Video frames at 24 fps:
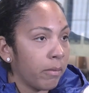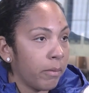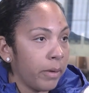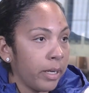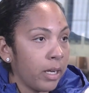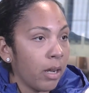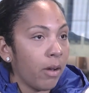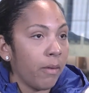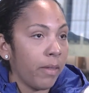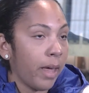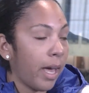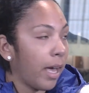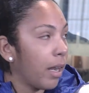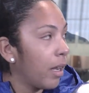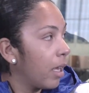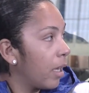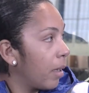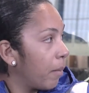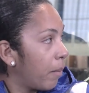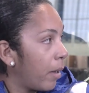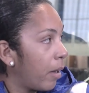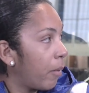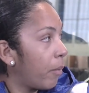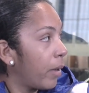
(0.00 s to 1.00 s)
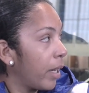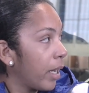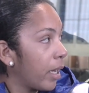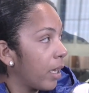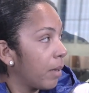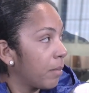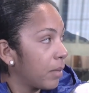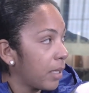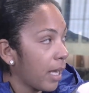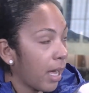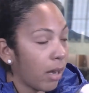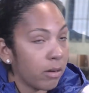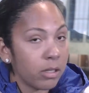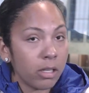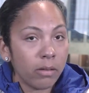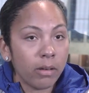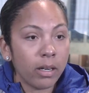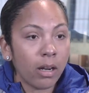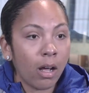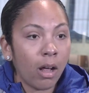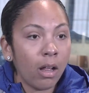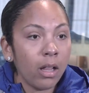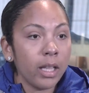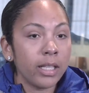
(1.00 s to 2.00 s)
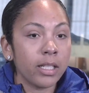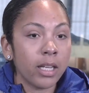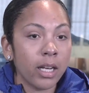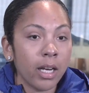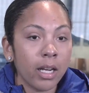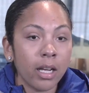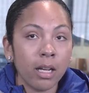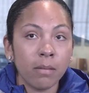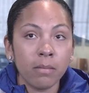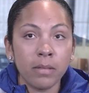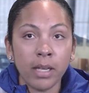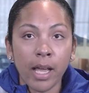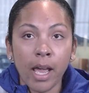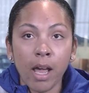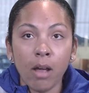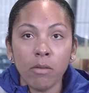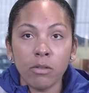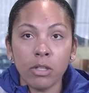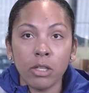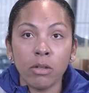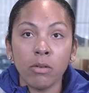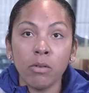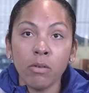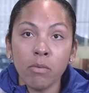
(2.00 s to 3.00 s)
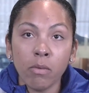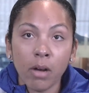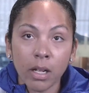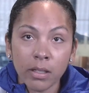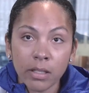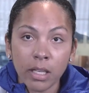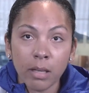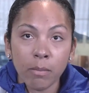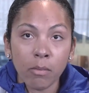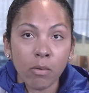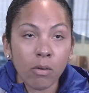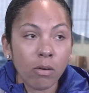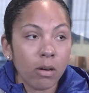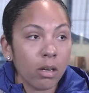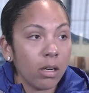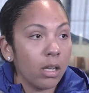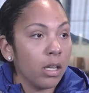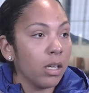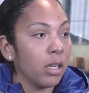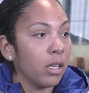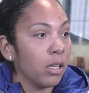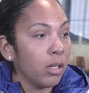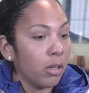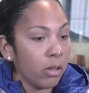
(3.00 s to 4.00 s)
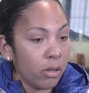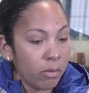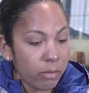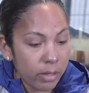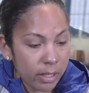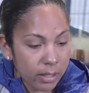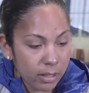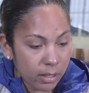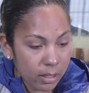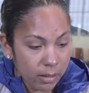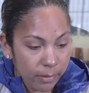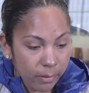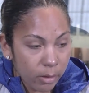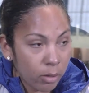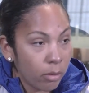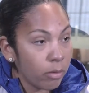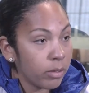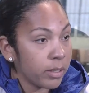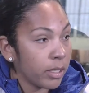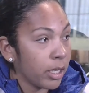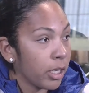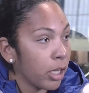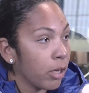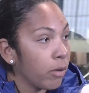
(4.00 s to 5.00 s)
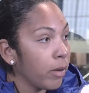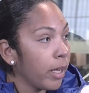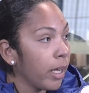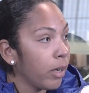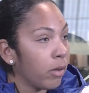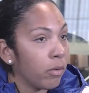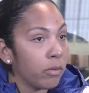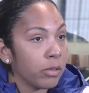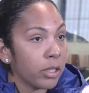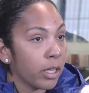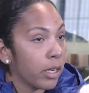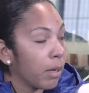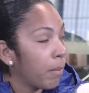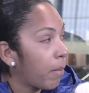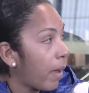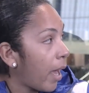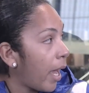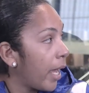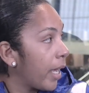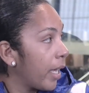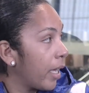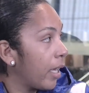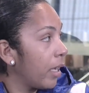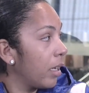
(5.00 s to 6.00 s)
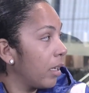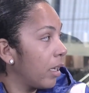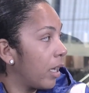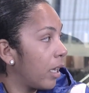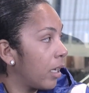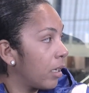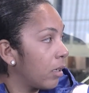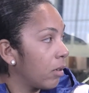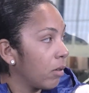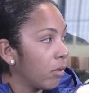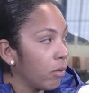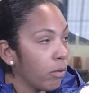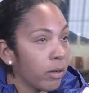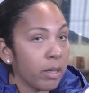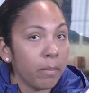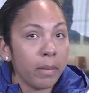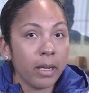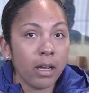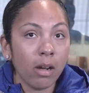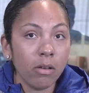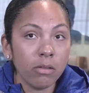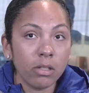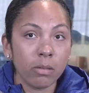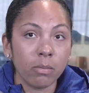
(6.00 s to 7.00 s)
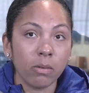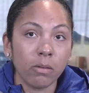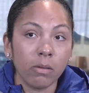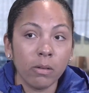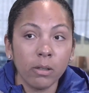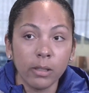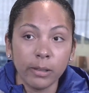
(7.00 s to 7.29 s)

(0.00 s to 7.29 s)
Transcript: We know that. But when it comes down to it all, it's going to come down to who wants it more, who is a unit, who's going to buy in, and who can be coachable.